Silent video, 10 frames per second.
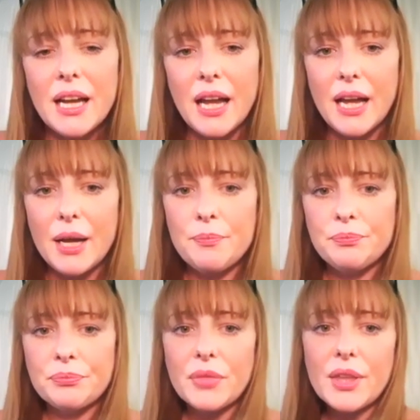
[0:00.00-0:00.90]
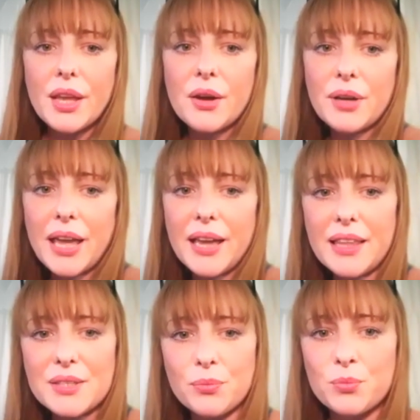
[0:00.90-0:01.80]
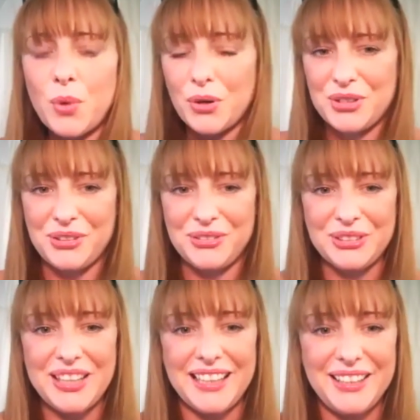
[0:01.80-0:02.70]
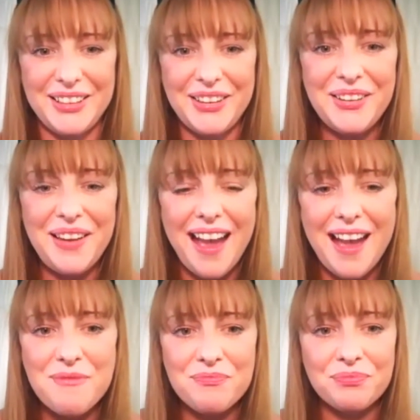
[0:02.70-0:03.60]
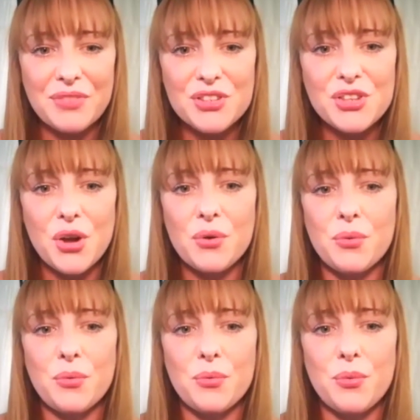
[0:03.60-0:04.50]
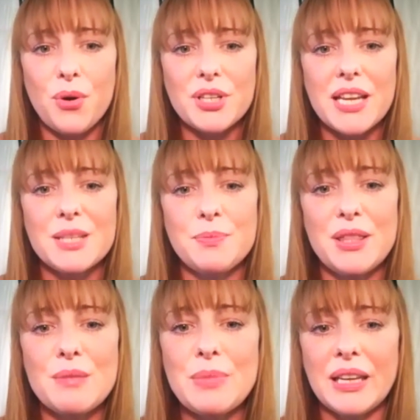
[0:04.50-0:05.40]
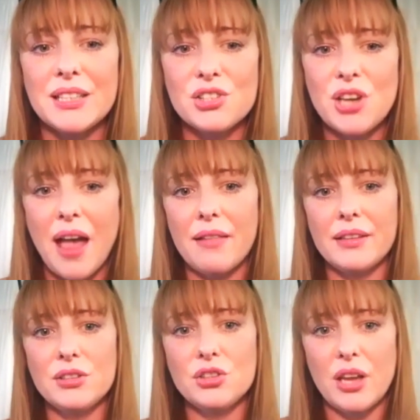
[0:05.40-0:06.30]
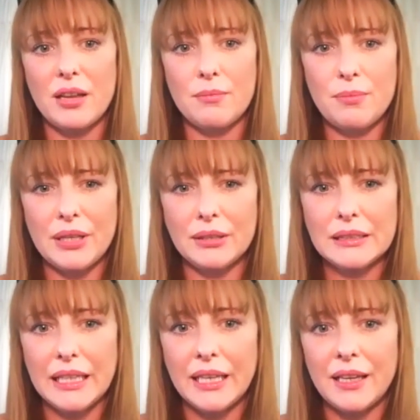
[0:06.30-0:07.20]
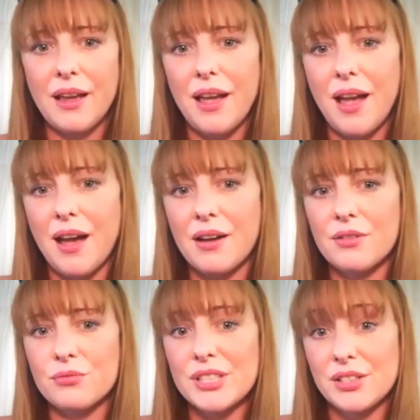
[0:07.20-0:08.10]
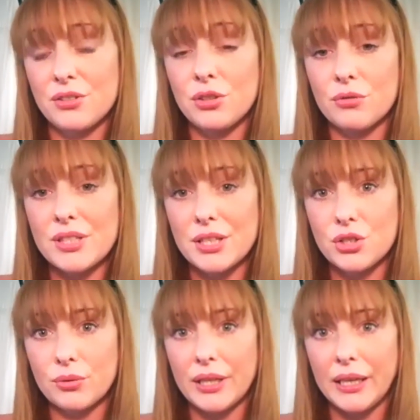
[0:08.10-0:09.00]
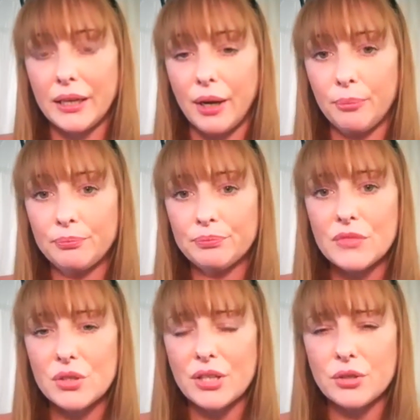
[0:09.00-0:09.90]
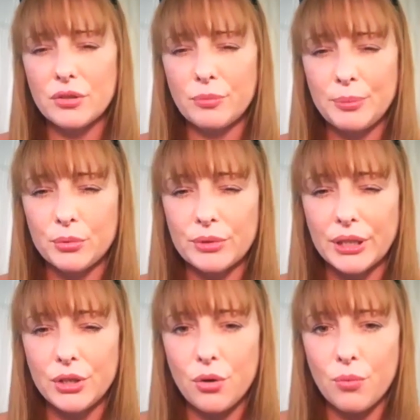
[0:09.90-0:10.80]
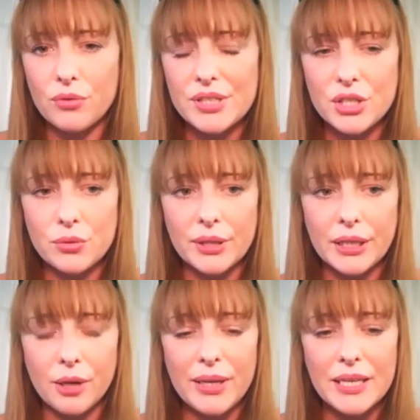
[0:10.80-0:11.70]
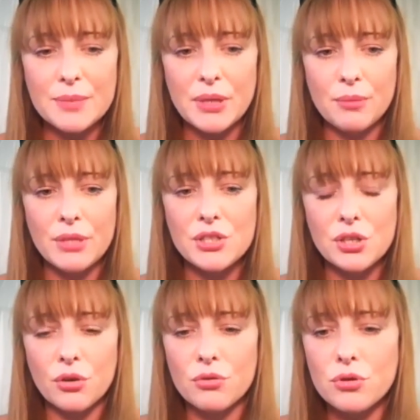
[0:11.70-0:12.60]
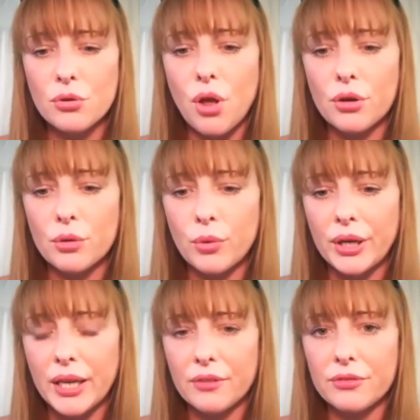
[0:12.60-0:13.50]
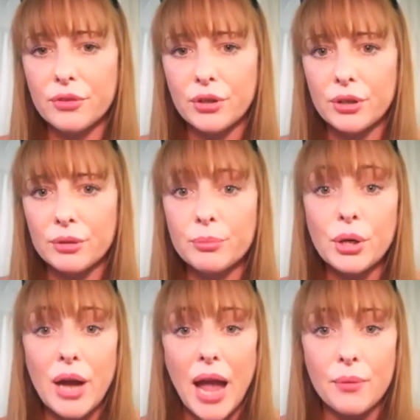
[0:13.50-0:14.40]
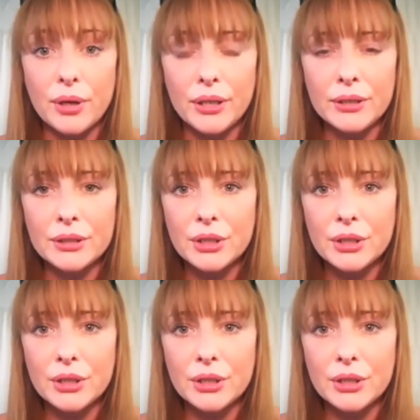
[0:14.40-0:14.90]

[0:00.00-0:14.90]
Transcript: Okay, that's wonderful, thank you. So what has been the biggest challenge in building your residual income? So I don't know if people really know what residual income is, but it means that you're no longer working for per hour,